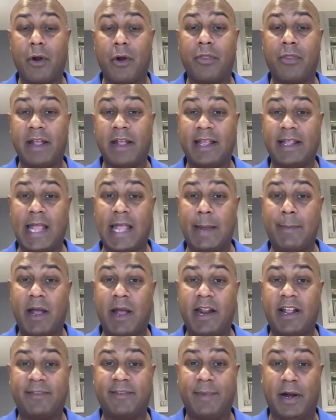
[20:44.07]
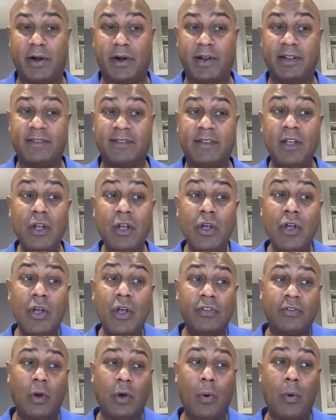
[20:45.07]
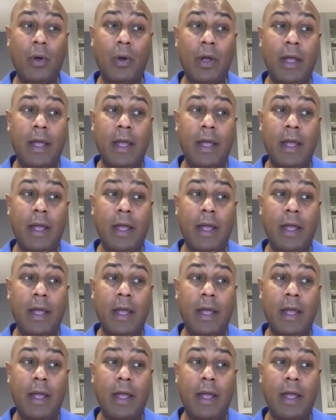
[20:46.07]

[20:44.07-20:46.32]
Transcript: thinking they might experience. So